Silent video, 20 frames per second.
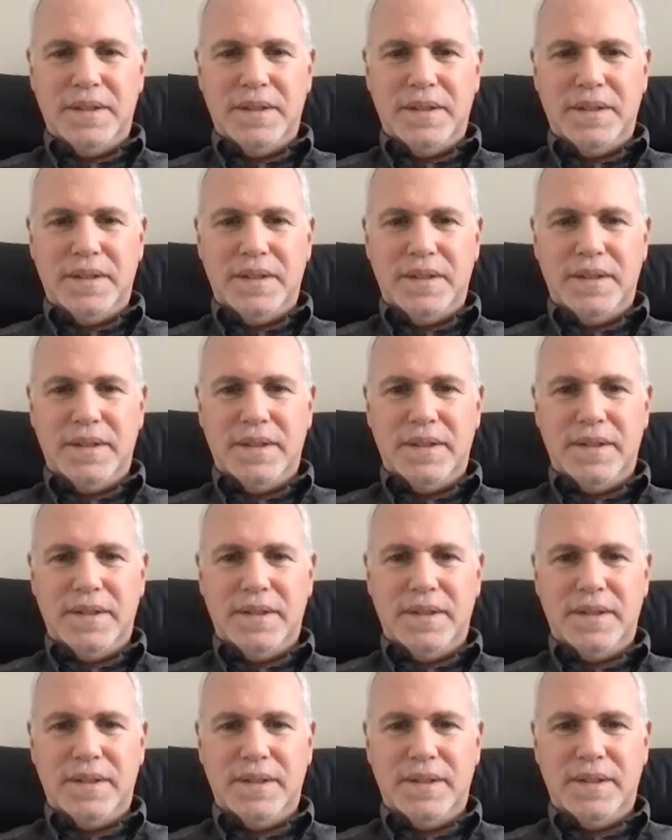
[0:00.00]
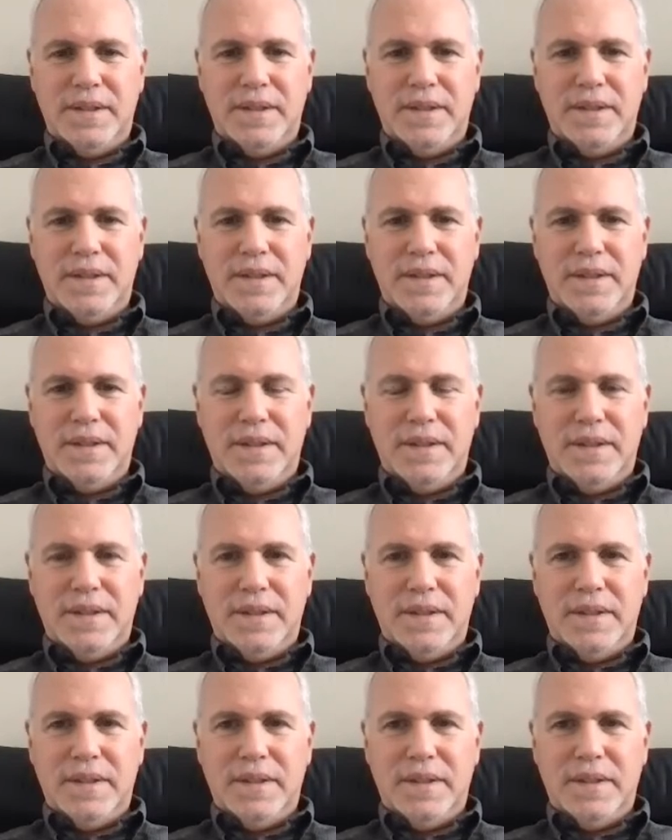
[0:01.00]

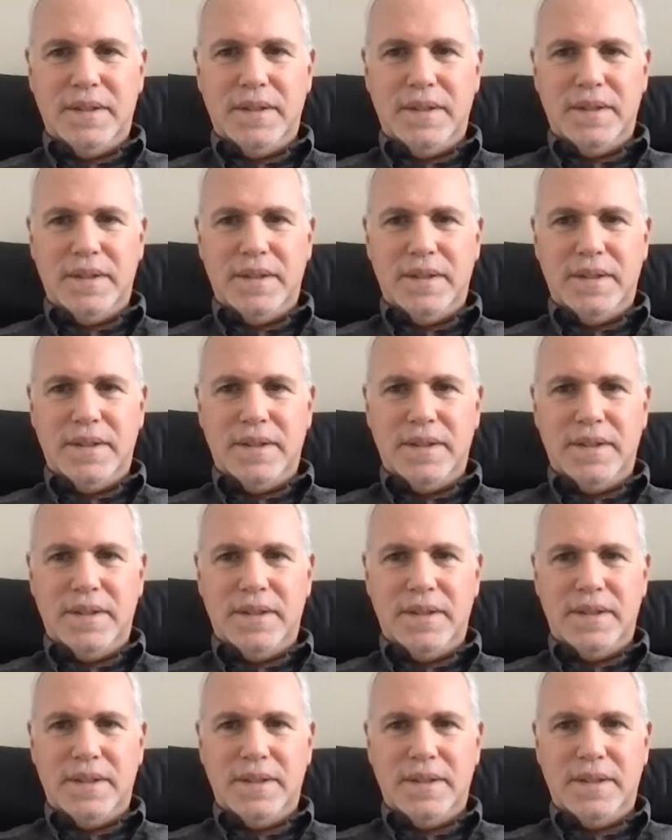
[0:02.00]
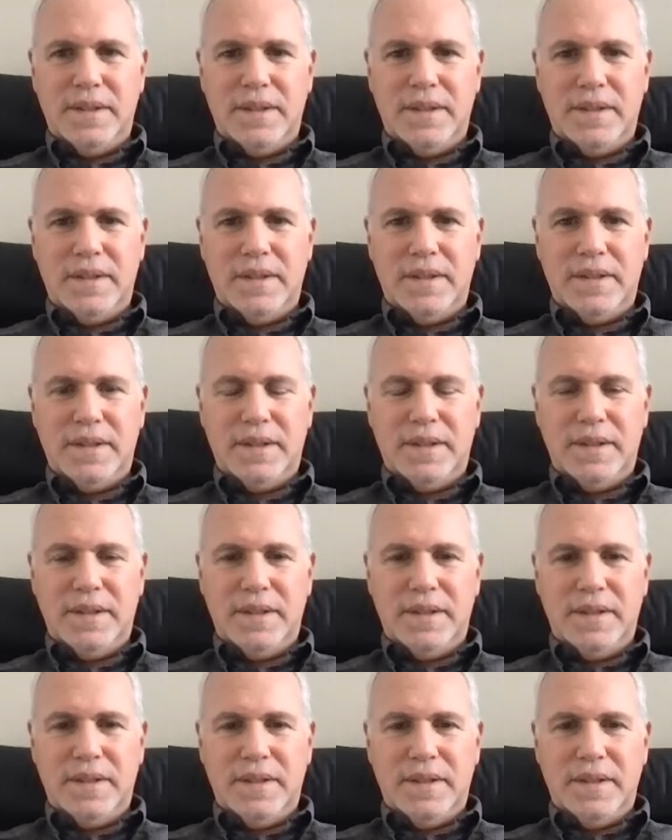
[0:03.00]

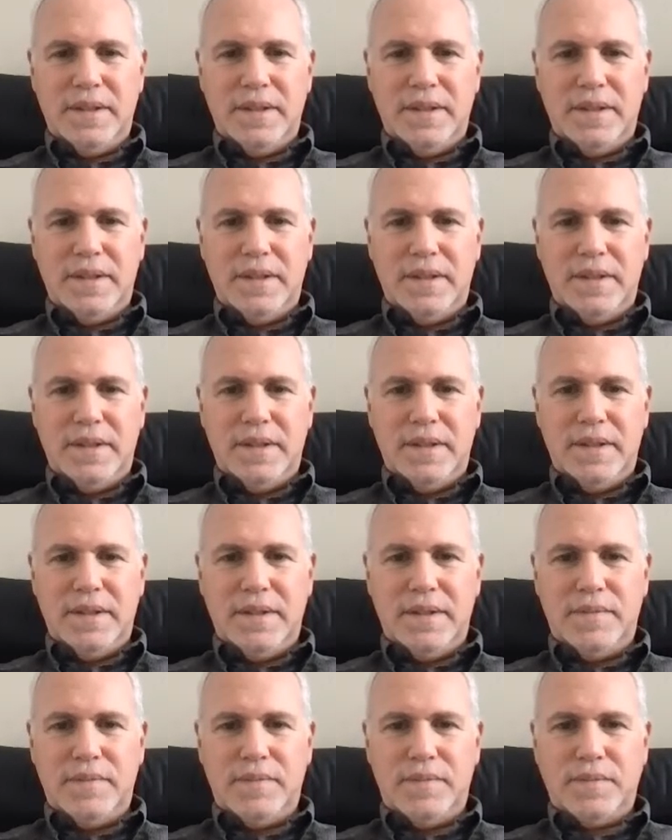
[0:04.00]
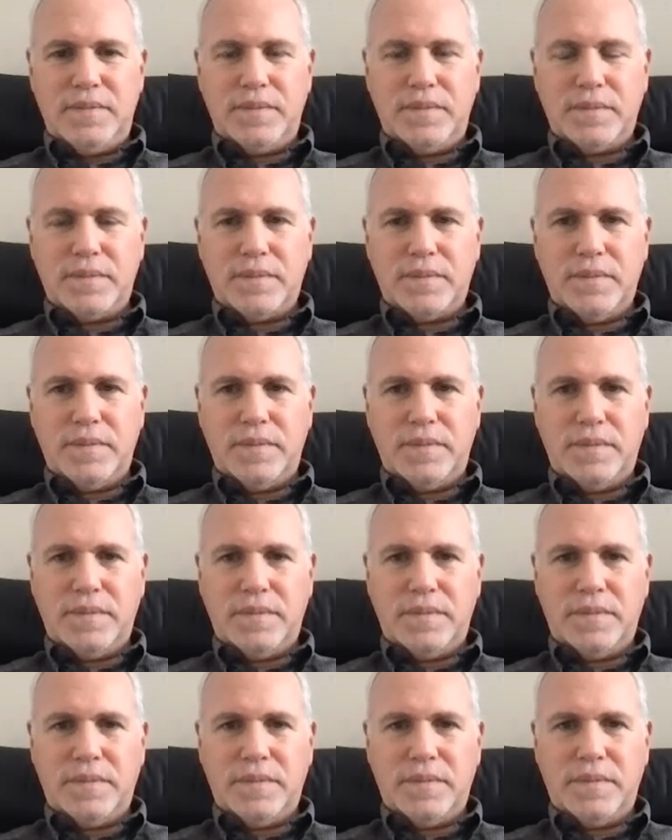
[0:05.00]

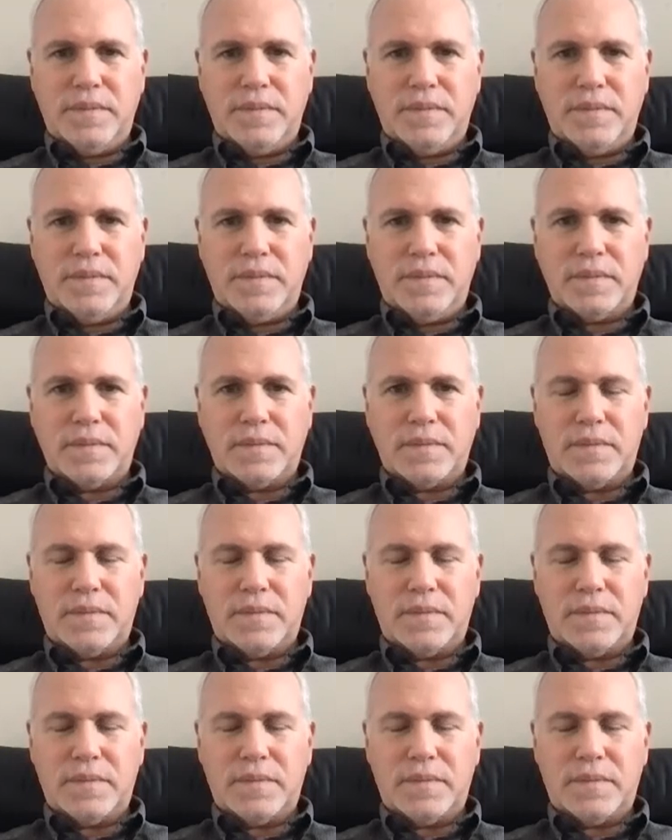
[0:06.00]
No words are spoken by the person on screen.